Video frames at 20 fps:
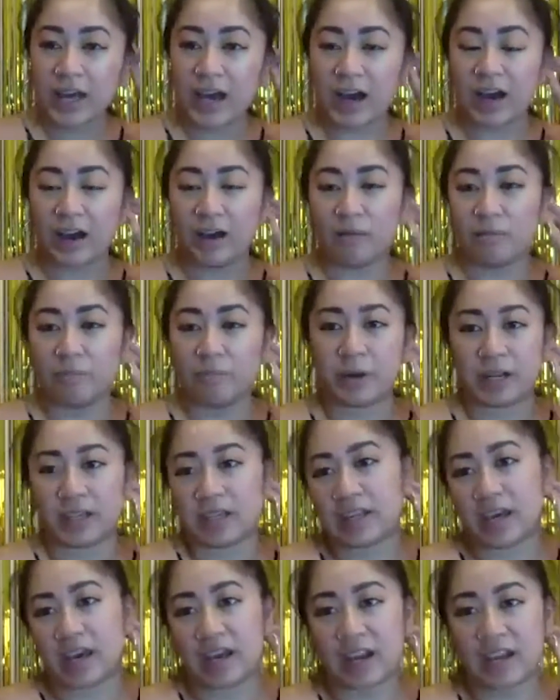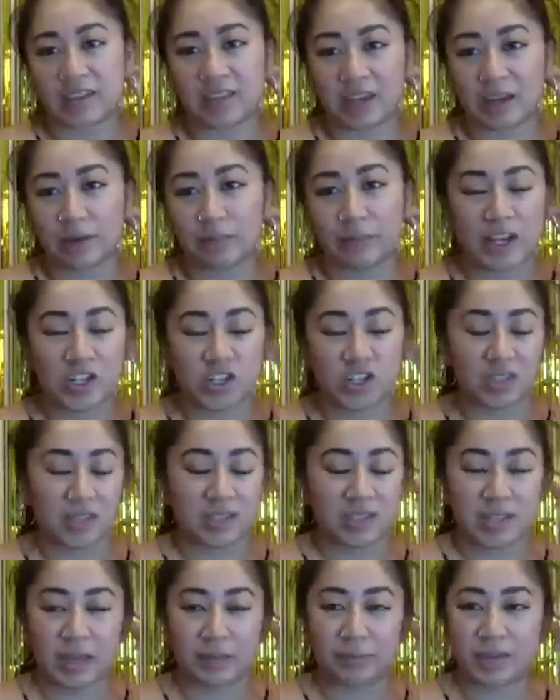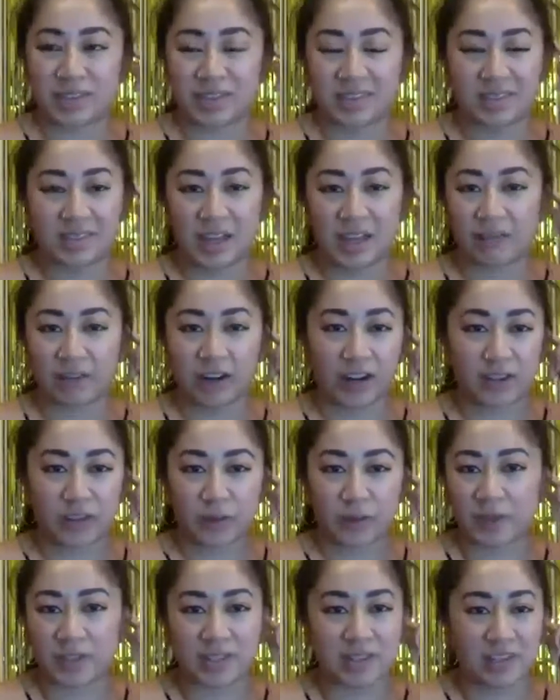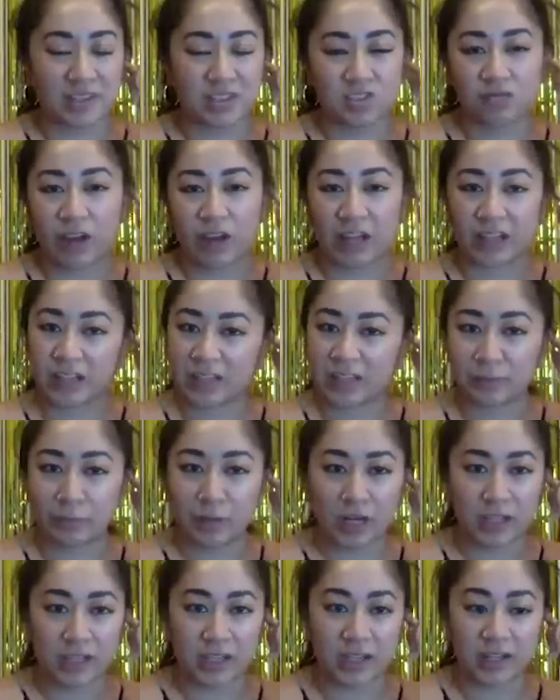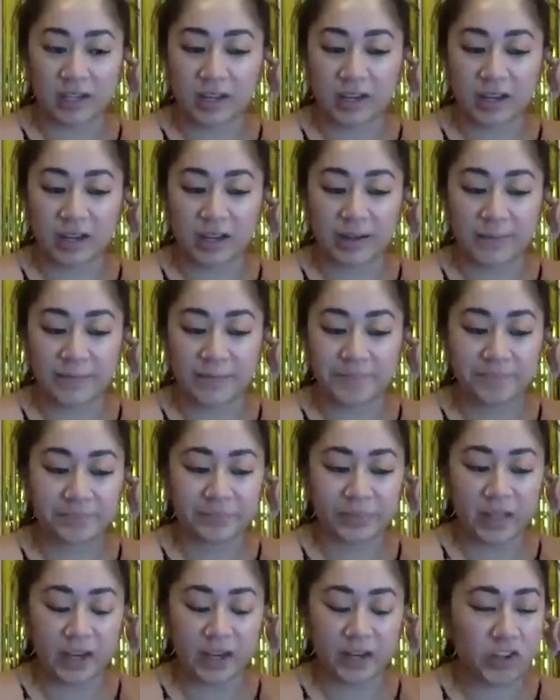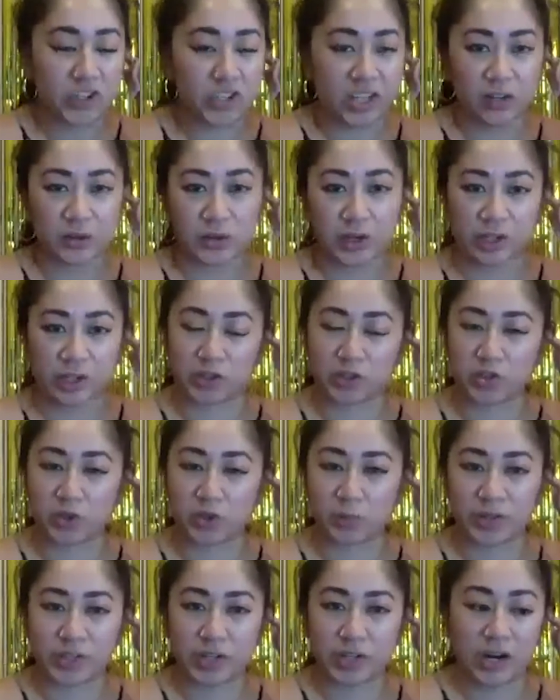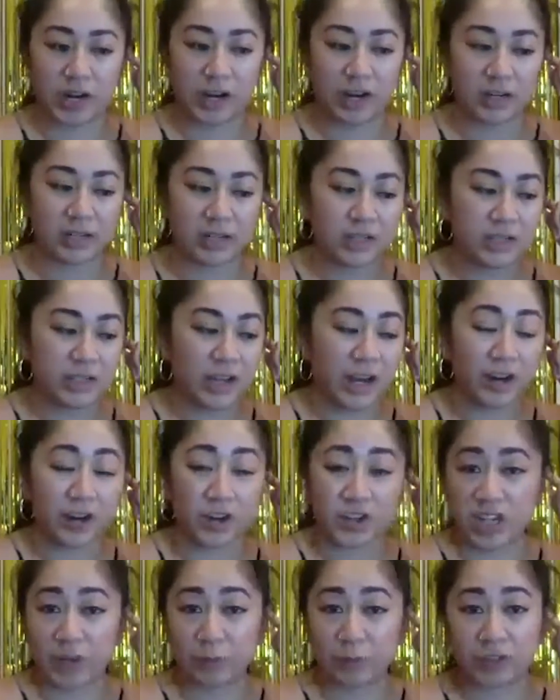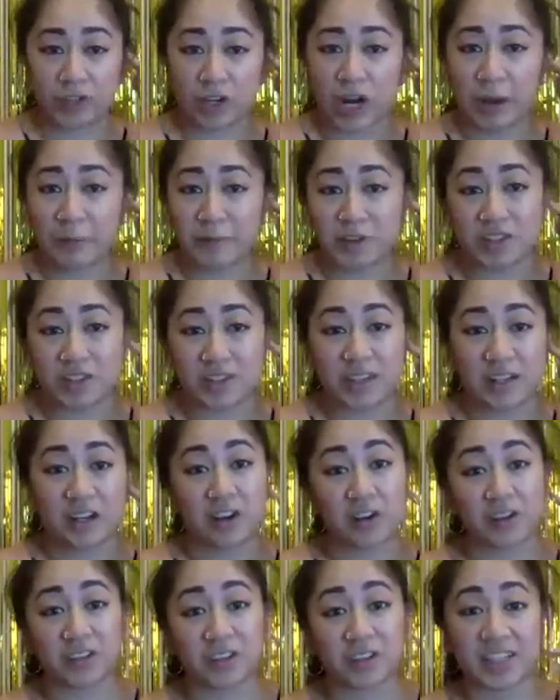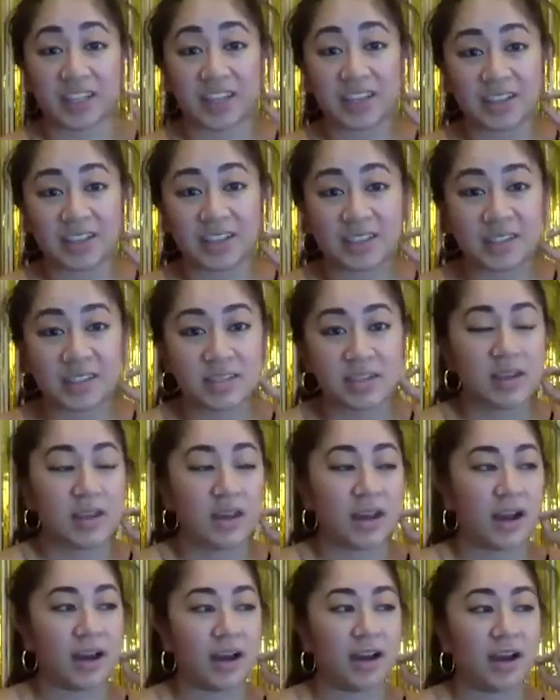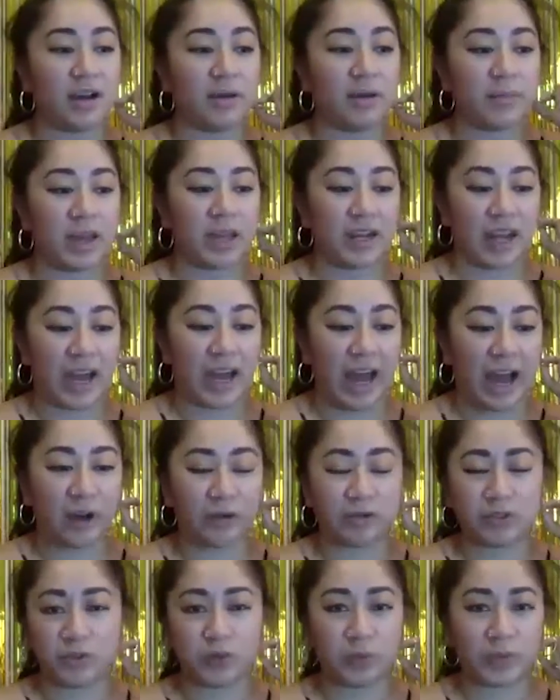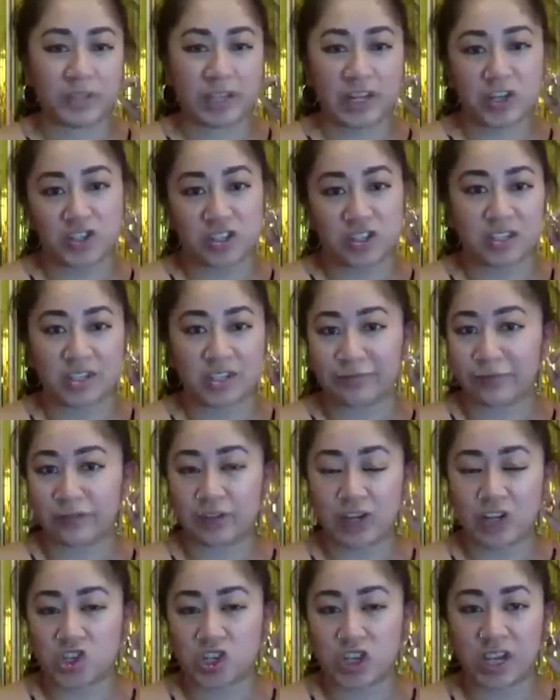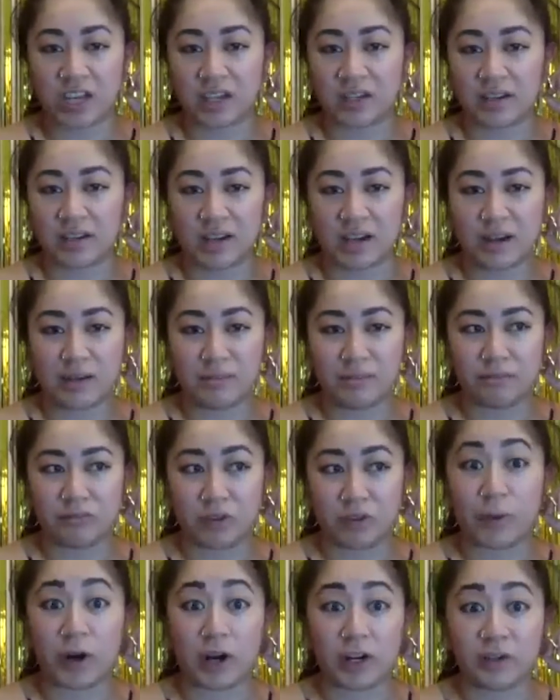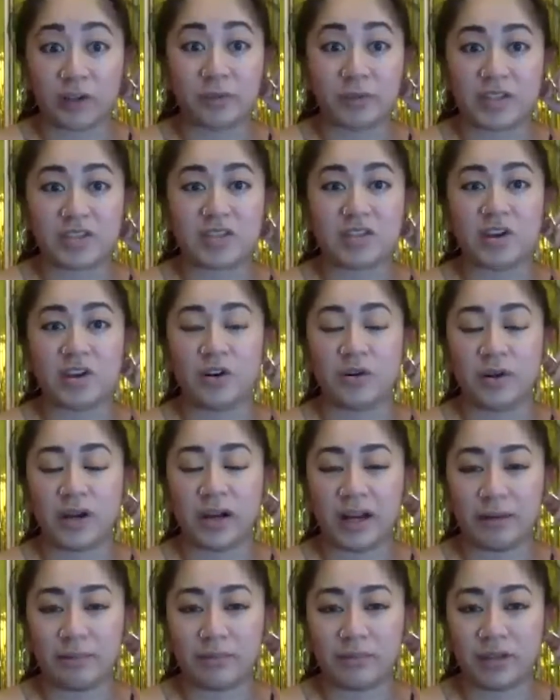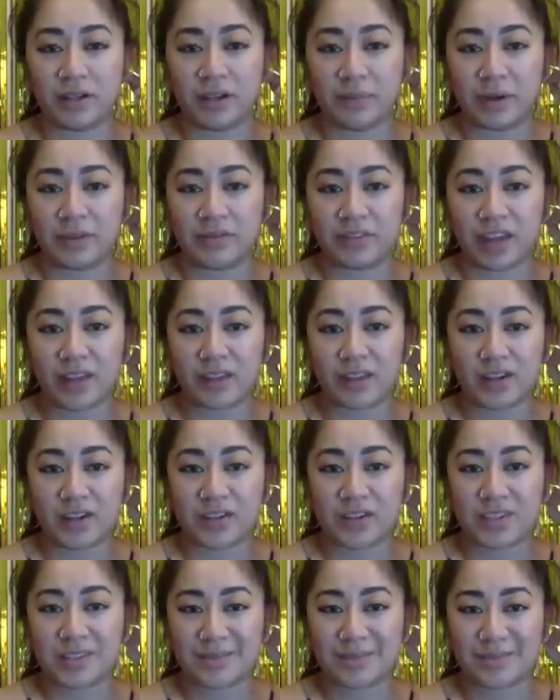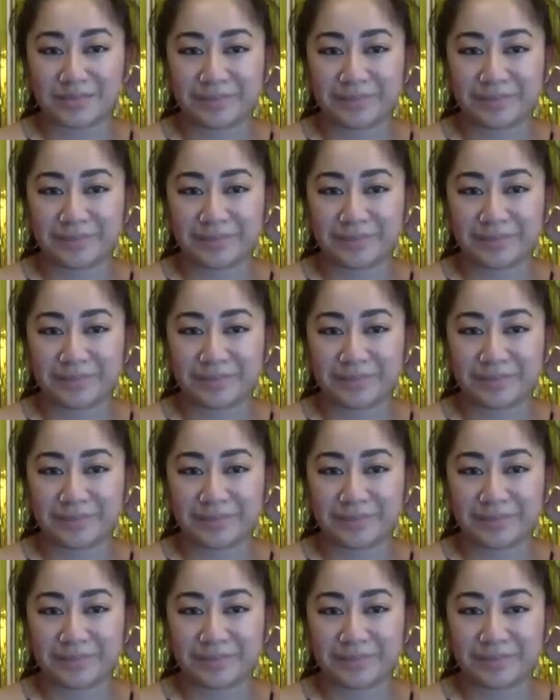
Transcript: But again, I imagine it's the same as every other business. Validate the market, understand who your consumers are, understand what their option set currently is, and how you would potentially differentiate remarkably so above the others.